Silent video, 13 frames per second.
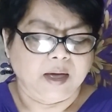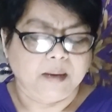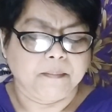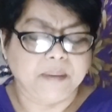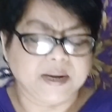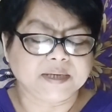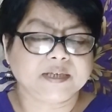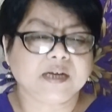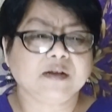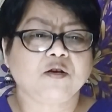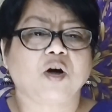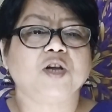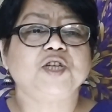Mental
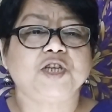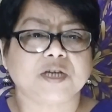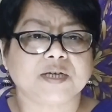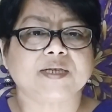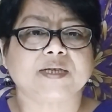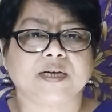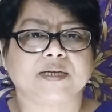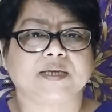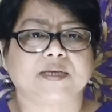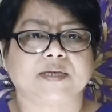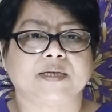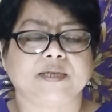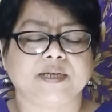
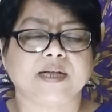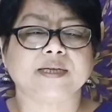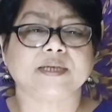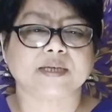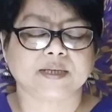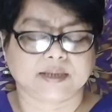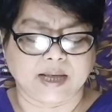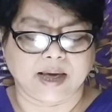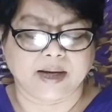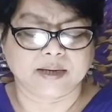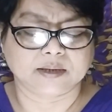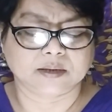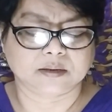consciousness tells us
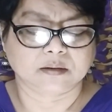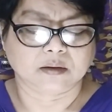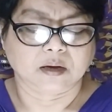that